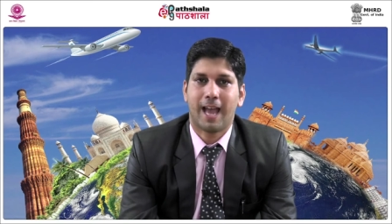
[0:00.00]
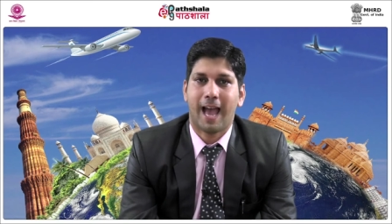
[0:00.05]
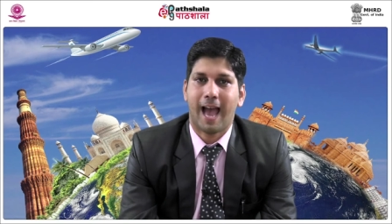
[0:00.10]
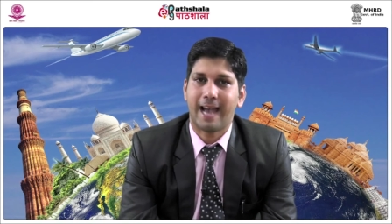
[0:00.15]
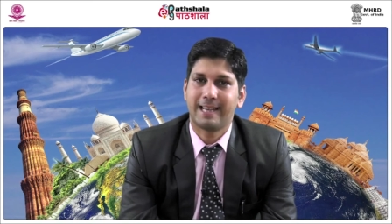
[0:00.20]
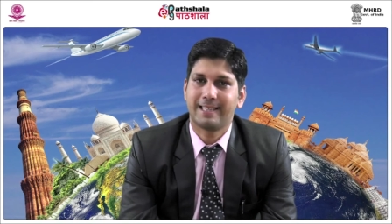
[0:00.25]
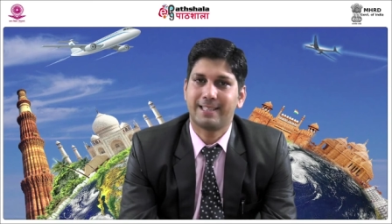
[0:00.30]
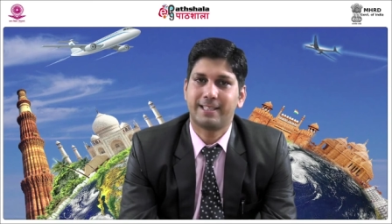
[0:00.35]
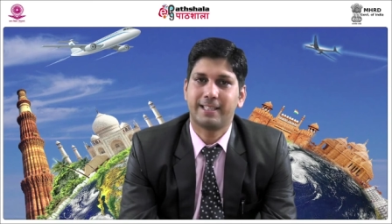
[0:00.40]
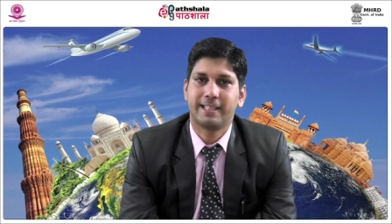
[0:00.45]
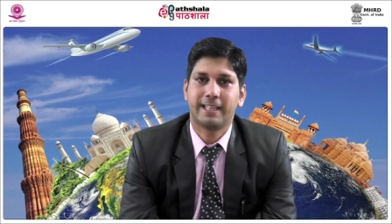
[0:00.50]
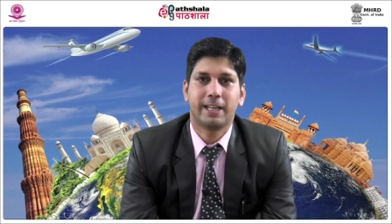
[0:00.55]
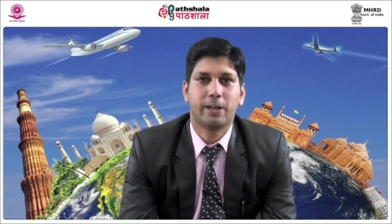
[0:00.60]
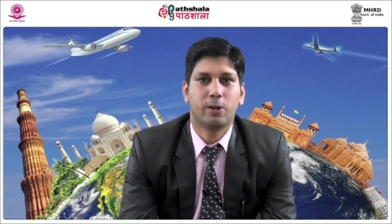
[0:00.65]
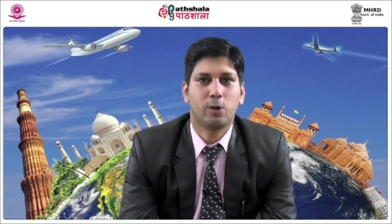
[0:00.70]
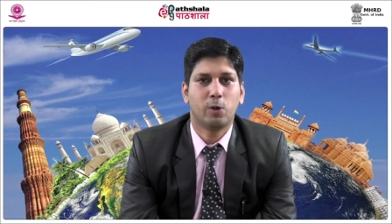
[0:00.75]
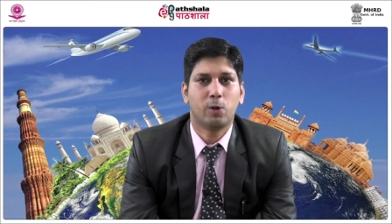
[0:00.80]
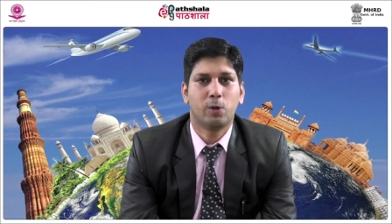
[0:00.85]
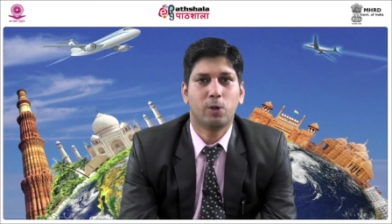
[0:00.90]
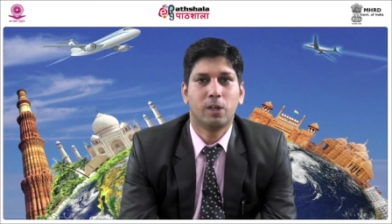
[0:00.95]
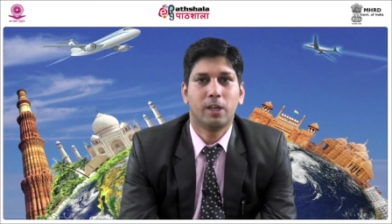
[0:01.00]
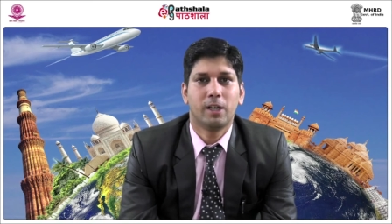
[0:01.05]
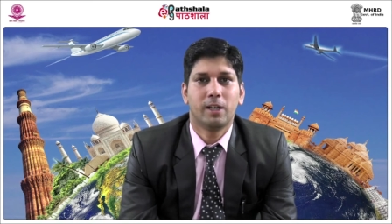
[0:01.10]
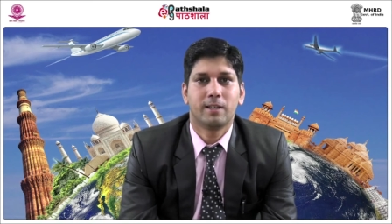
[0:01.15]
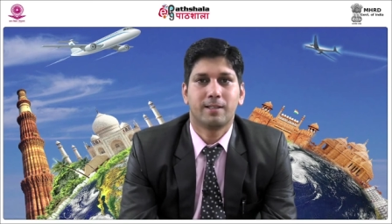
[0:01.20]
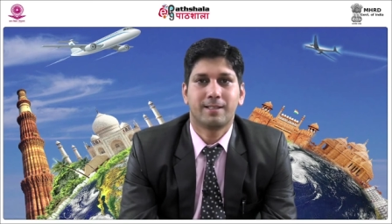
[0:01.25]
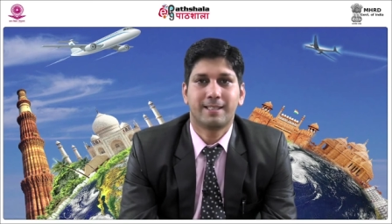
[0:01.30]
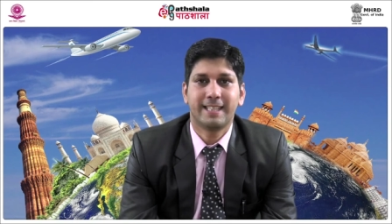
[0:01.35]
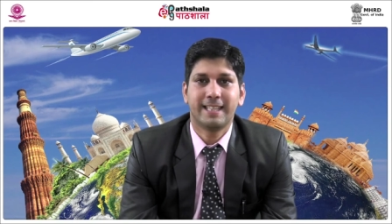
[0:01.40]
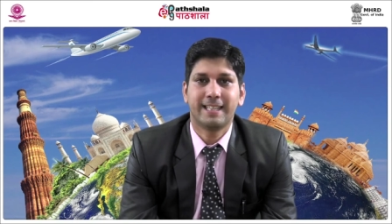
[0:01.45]
ICAO
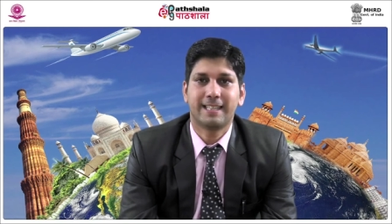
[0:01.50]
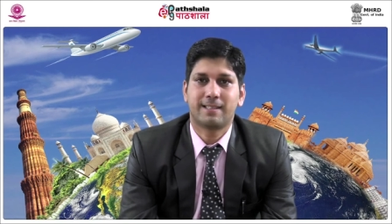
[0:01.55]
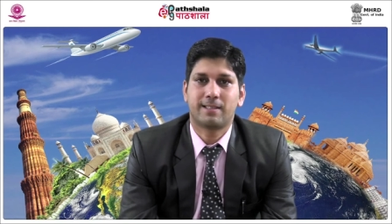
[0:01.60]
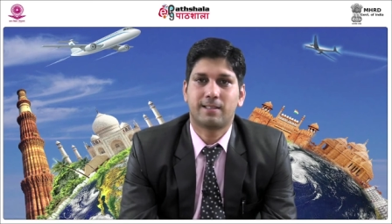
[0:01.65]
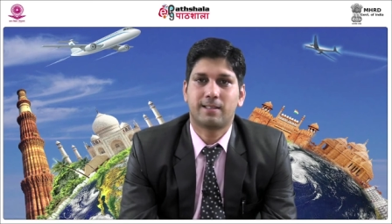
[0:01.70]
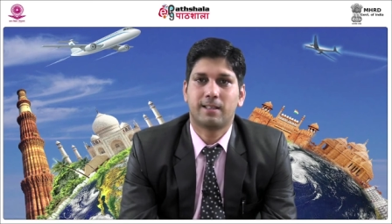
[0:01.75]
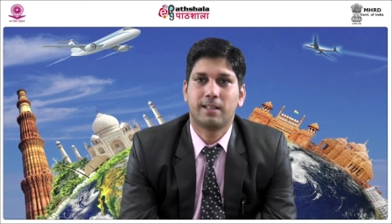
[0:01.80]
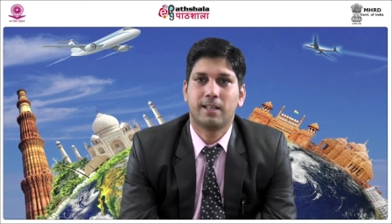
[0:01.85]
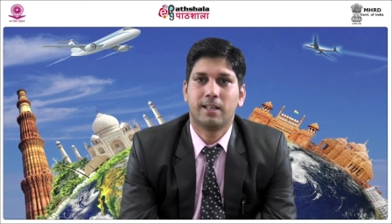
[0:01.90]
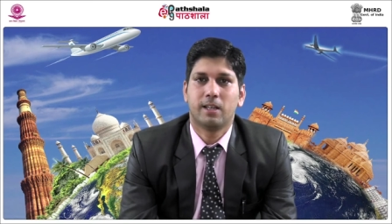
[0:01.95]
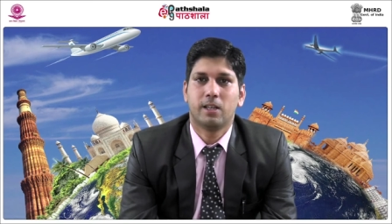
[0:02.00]
seeks